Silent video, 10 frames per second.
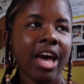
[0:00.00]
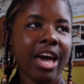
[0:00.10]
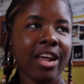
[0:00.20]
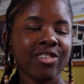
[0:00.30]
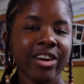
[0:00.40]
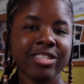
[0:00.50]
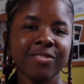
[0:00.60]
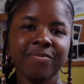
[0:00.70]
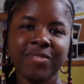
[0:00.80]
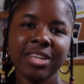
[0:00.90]
and I try to
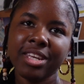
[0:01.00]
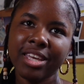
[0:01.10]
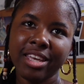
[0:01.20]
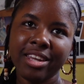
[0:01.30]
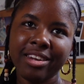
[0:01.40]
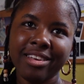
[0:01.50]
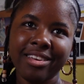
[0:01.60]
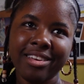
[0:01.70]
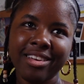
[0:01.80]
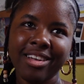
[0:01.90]
fit in
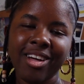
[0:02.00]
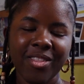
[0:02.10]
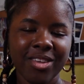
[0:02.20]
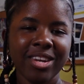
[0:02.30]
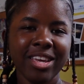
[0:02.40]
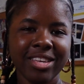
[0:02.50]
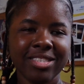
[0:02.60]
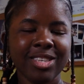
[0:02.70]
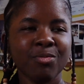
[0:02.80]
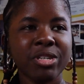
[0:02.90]
other
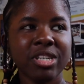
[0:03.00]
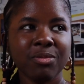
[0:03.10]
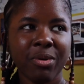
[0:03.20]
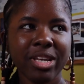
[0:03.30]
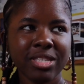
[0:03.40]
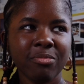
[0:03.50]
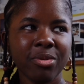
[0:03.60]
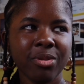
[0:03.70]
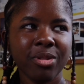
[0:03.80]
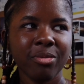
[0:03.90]
days as much as
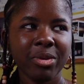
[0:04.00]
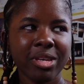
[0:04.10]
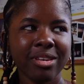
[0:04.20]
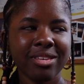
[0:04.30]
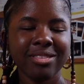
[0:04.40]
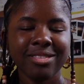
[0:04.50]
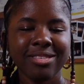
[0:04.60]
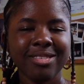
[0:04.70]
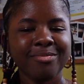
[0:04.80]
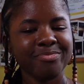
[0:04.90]
possible because